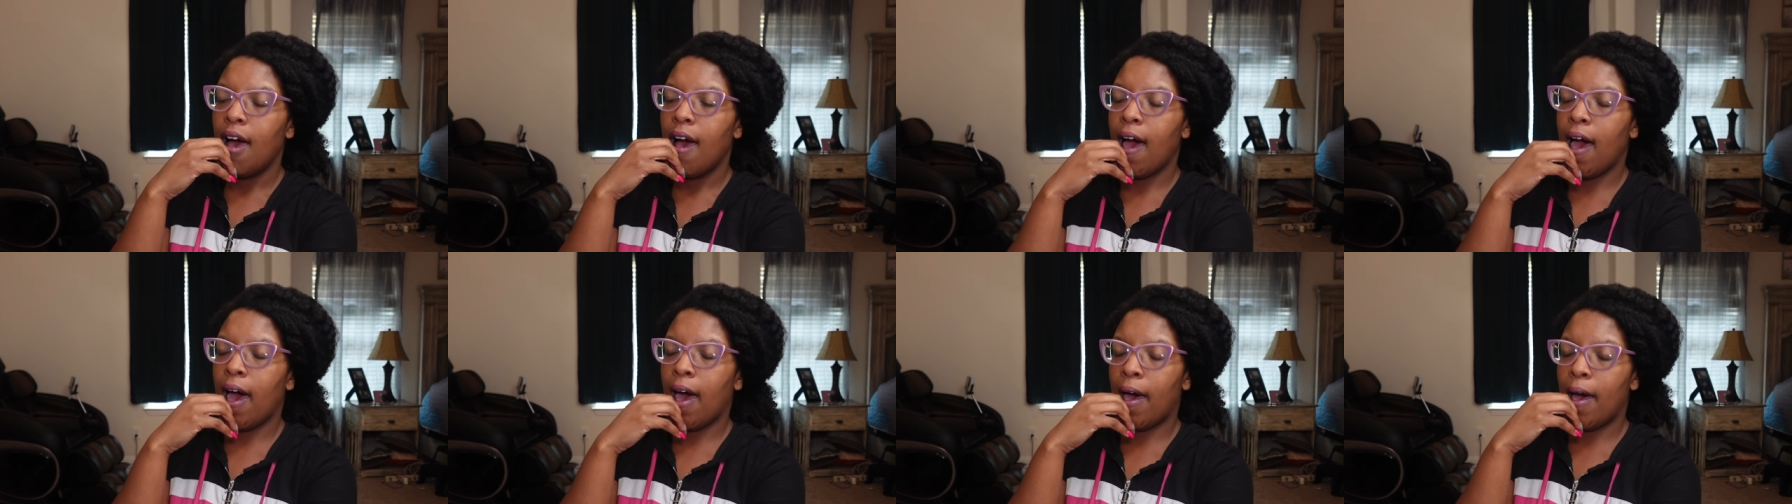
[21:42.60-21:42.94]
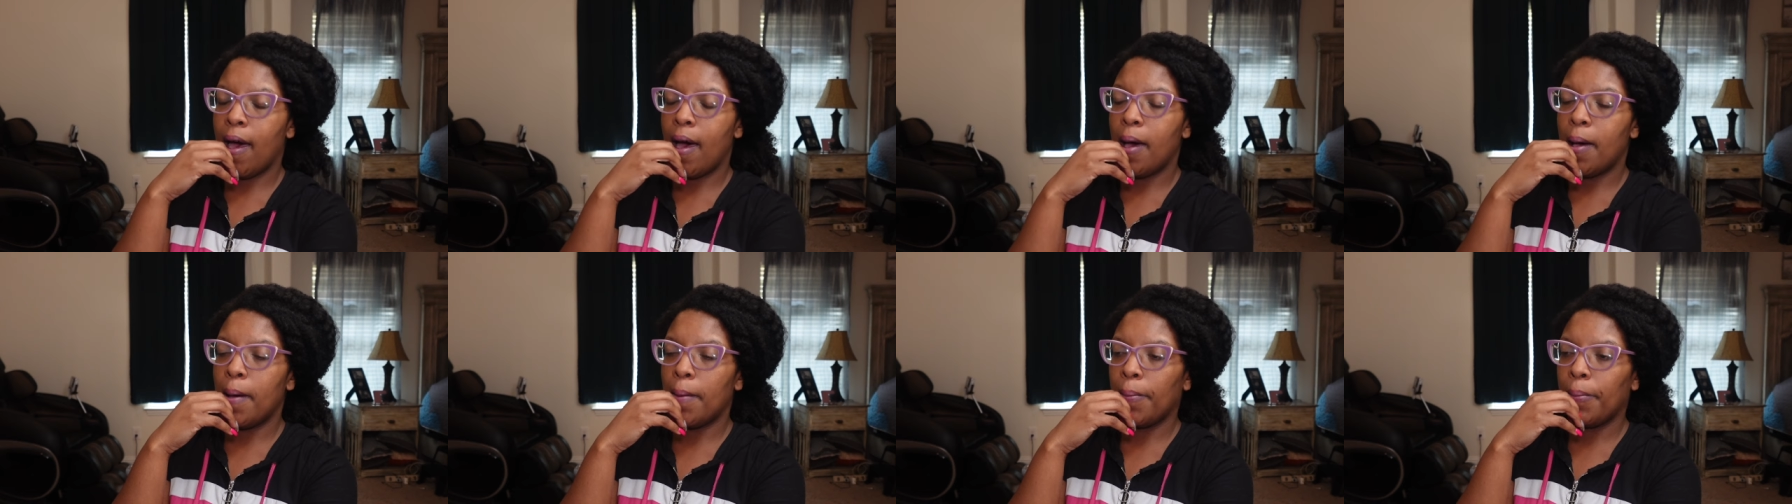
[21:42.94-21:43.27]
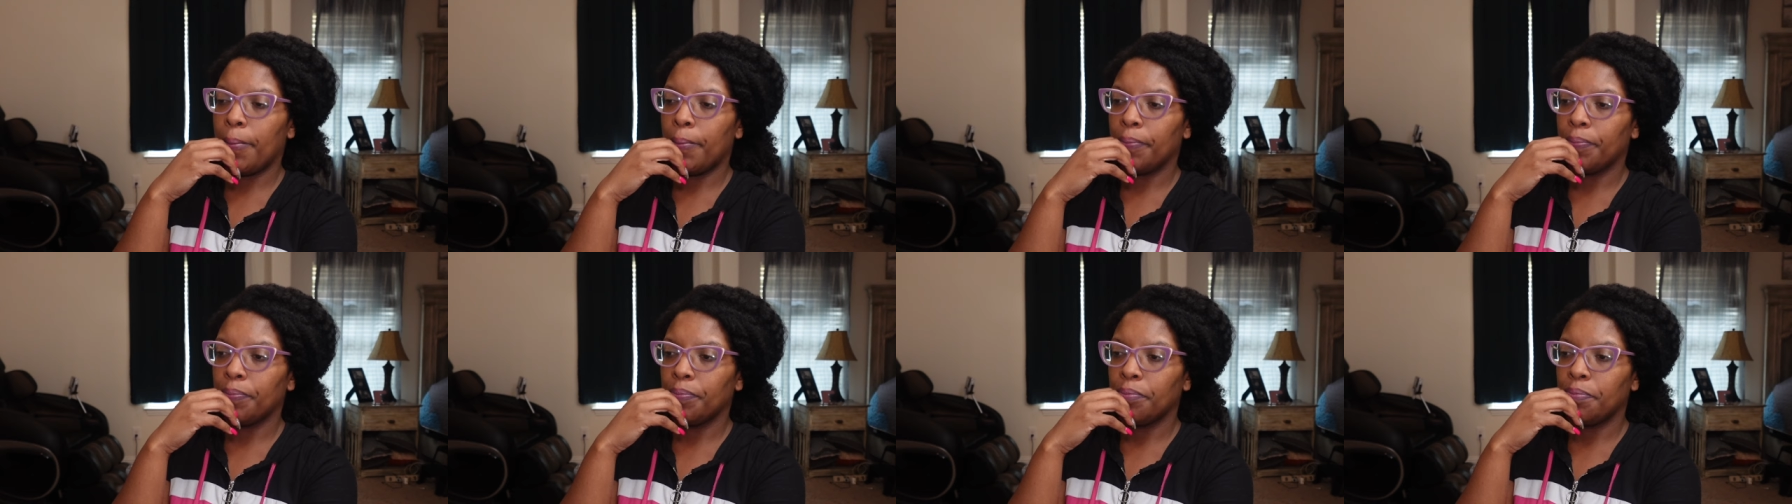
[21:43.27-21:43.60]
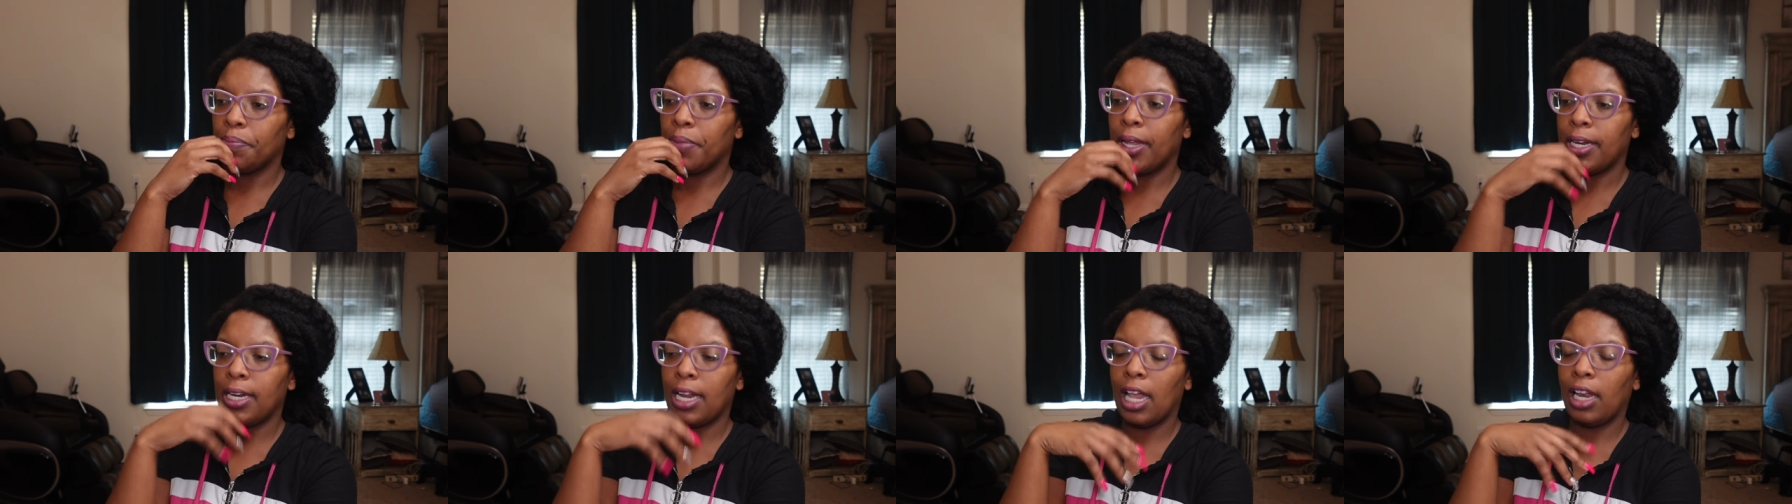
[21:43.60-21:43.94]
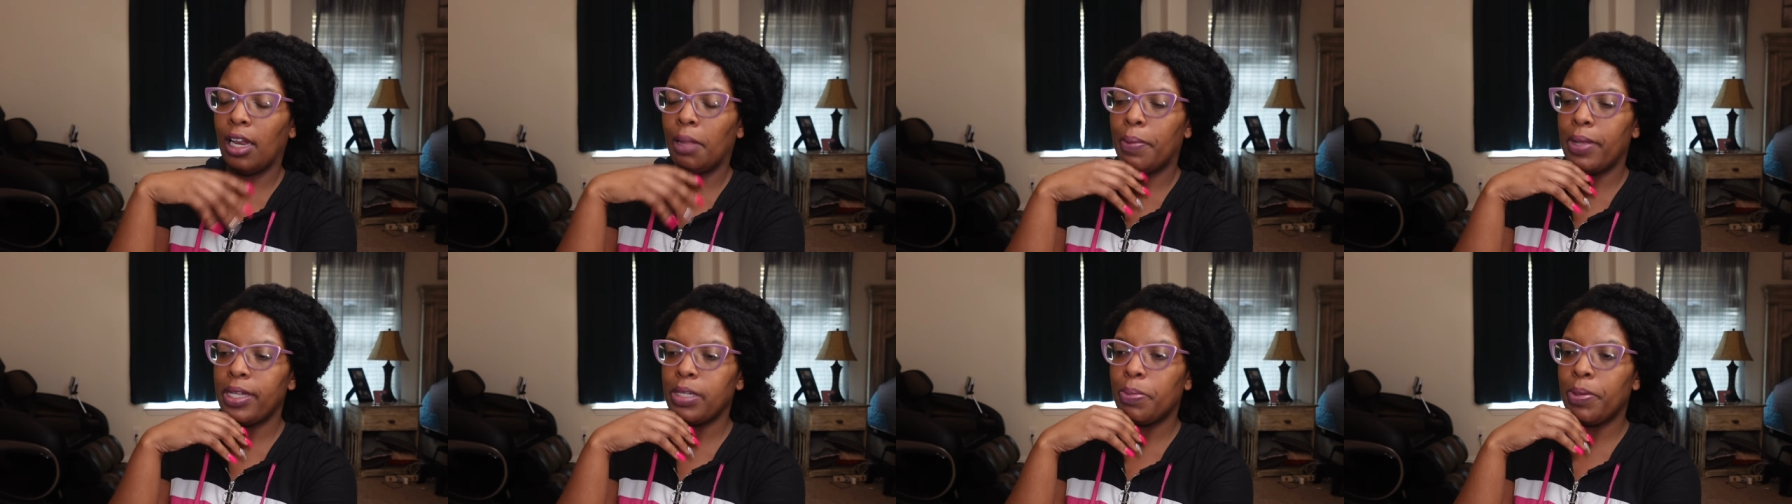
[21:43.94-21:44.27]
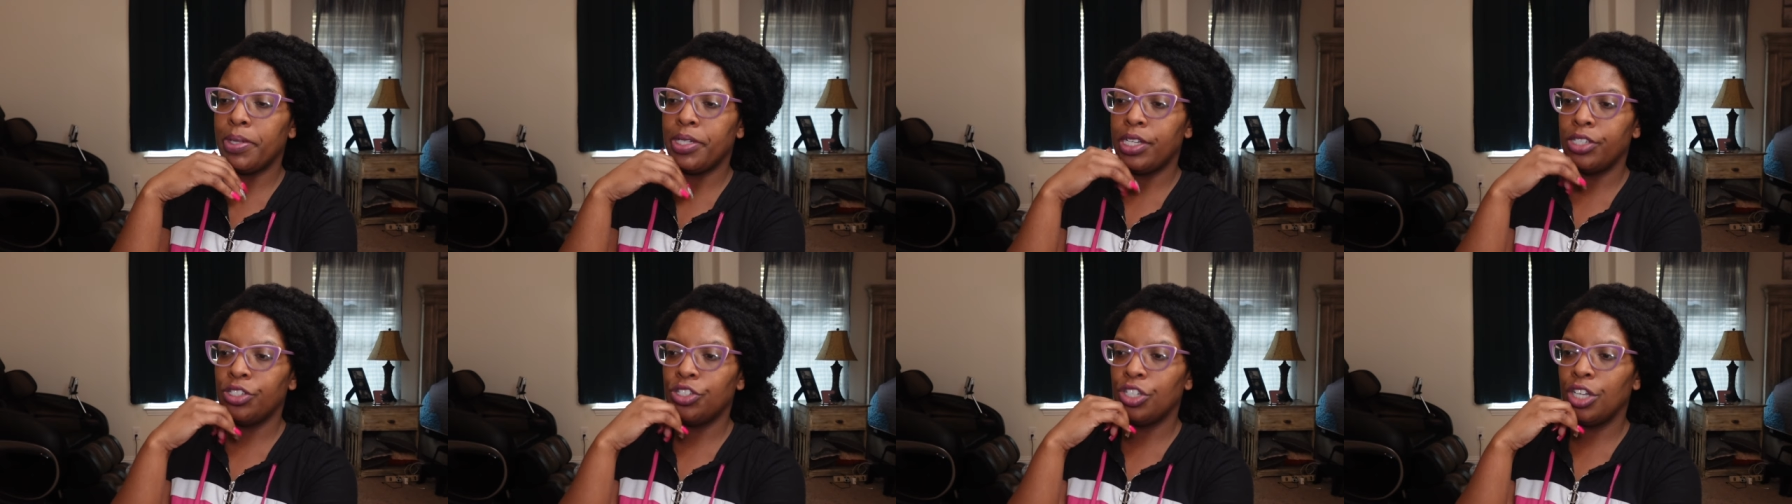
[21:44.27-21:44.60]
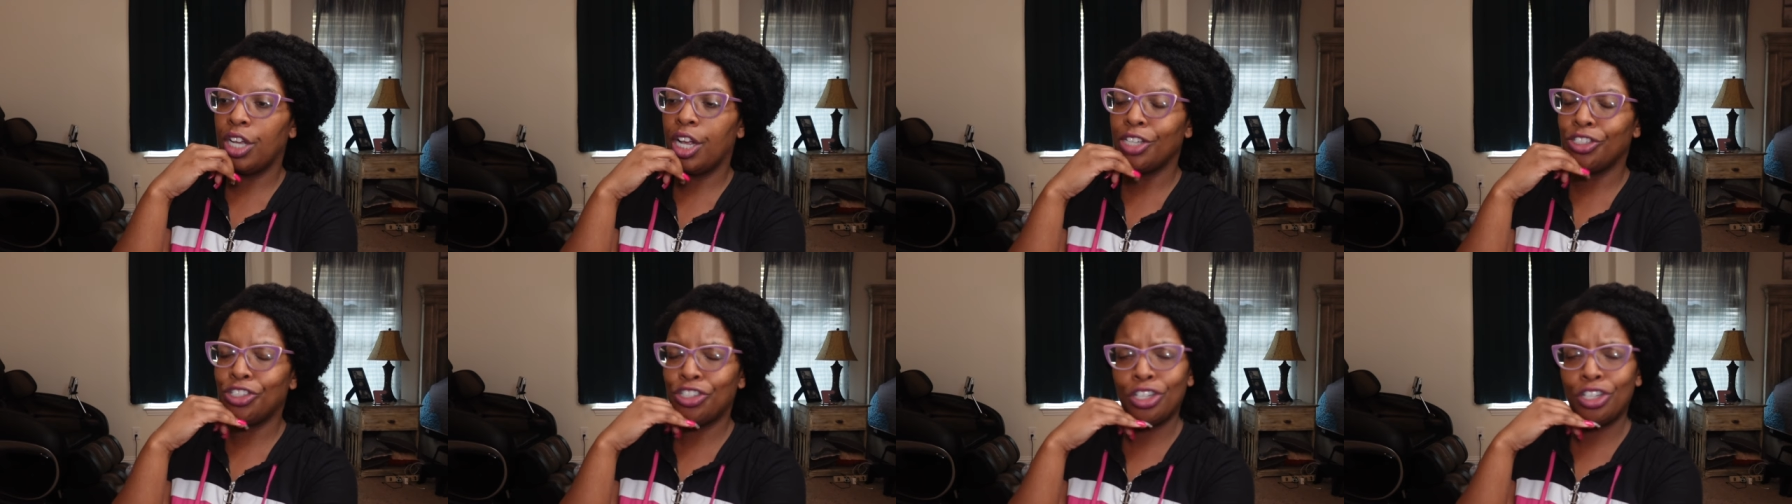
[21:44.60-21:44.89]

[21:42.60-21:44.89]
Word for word: um, Penelope's position because